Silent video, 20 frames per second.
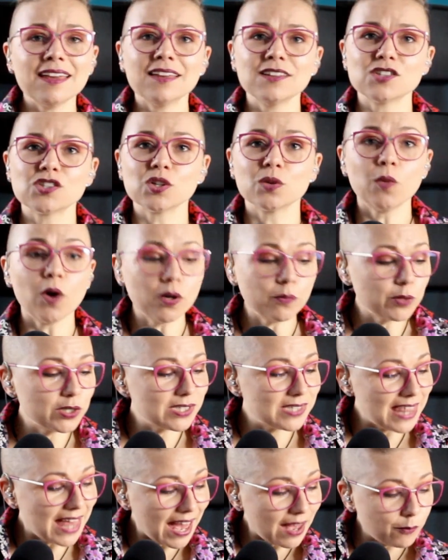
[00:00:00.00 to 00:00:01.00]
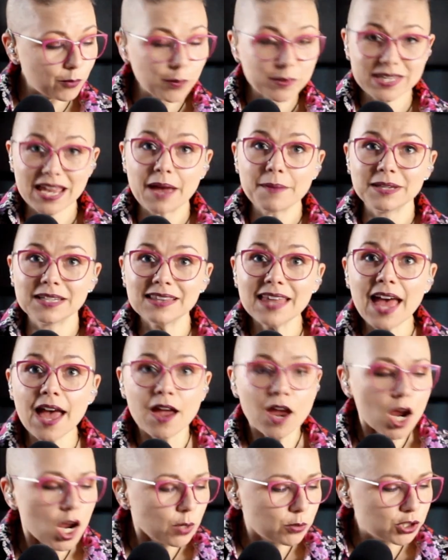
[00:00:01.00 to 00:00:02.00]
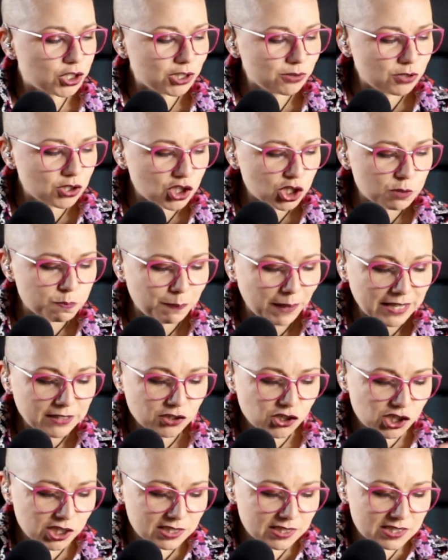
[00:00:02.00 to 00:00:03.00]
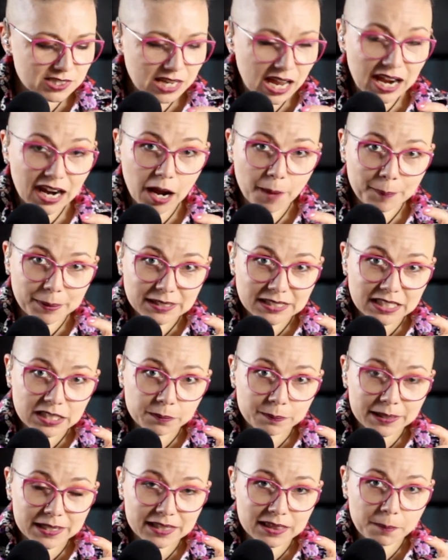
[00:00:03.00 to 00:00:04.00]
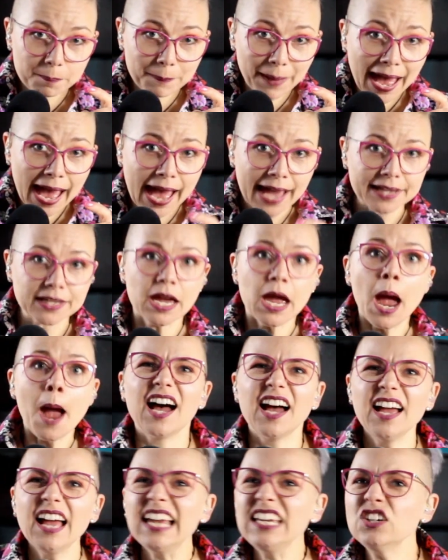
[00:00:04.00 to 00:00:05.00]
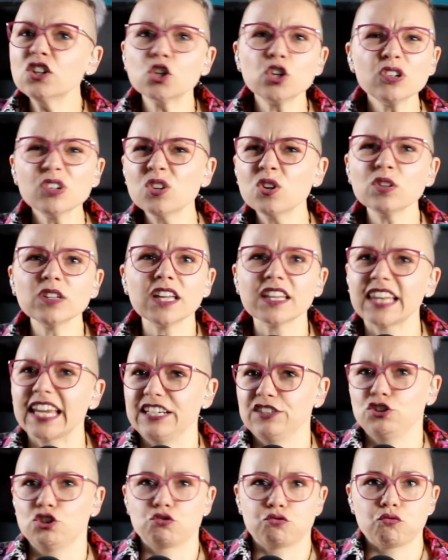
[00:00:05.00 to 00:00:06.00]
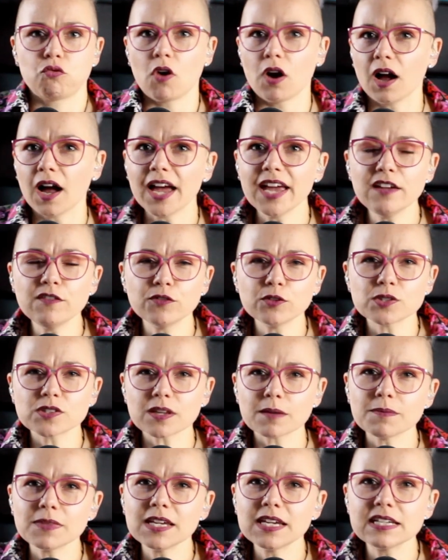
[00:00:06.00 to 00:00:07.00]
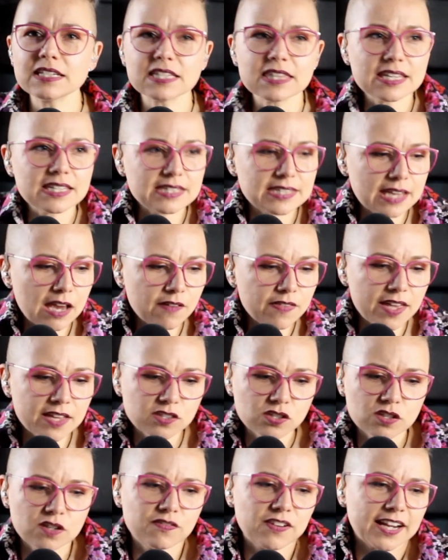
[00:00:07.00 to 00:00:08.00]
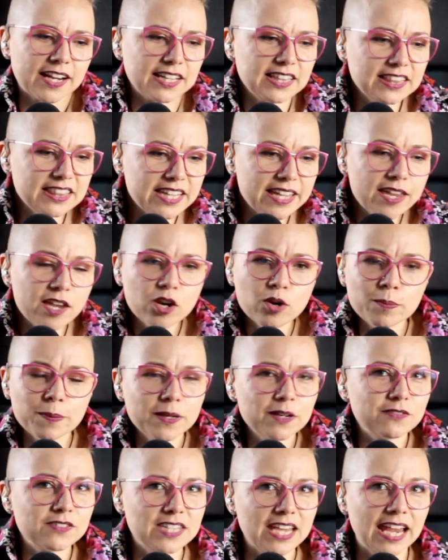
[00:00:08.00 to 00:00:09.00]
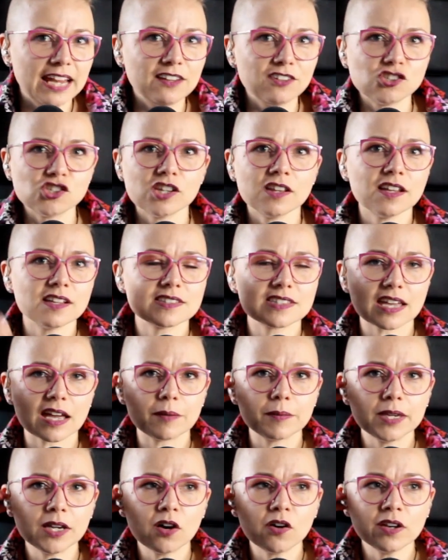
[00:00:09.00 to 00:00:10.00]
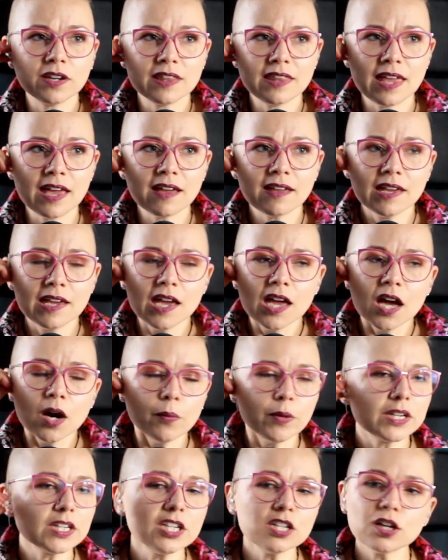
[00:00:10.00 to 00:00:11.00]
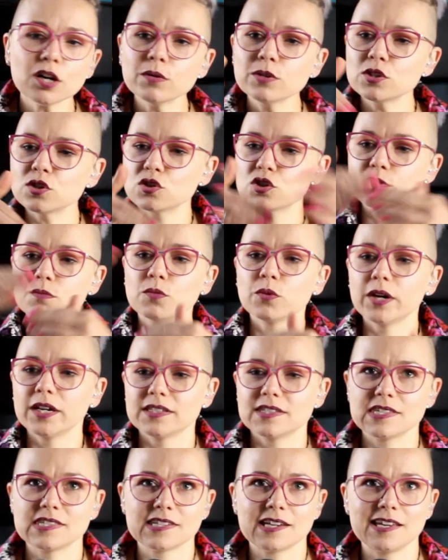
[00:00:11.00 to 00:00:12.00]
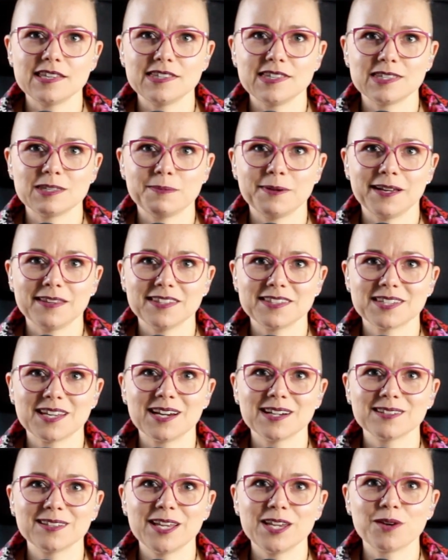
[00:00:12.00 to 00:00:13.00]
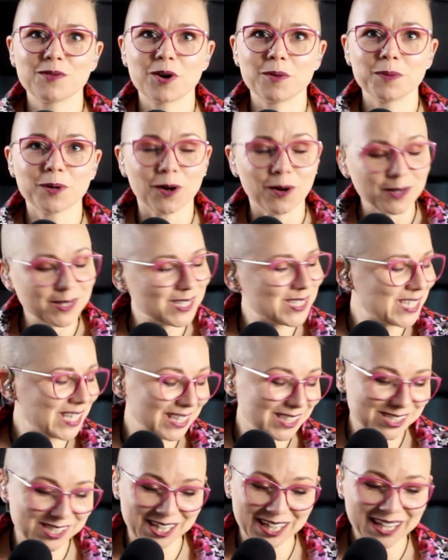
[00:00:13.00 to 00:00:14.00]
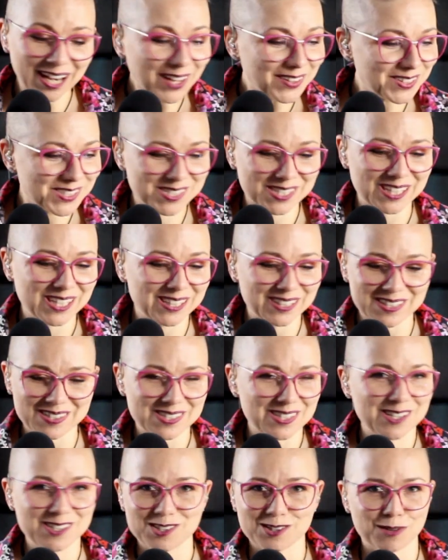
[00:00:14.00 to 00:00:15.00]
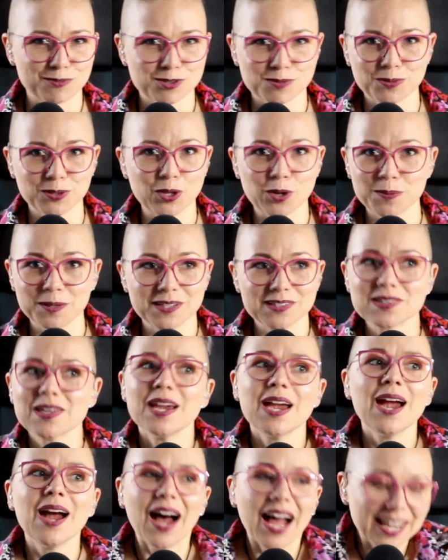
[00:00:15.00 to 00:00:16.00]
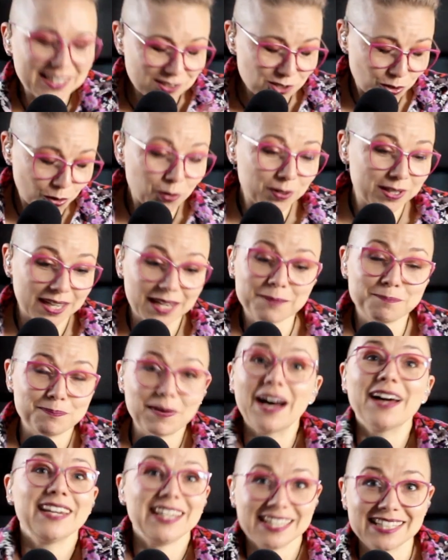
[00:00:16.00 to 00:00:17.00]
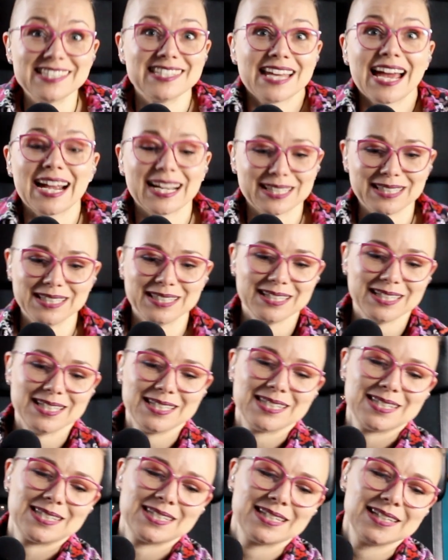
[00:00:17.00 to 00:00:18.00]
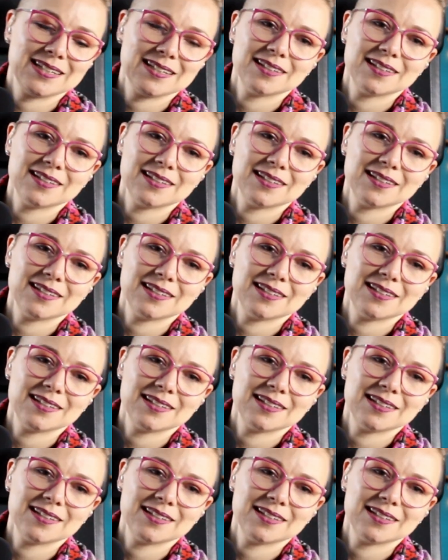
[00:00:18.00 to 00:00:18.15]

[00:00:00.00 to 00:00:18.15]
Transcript: So what was that? What was happening there? Well, she was just bunching the tongue up a little bit at the back. You could call it like drive or something into this sound. That's sort of like a little bit of tension that's coming on in there. We're going to go into some more exercises about the tongue later on, but honestly, check out the singing list in the description below because I talk about exactly this.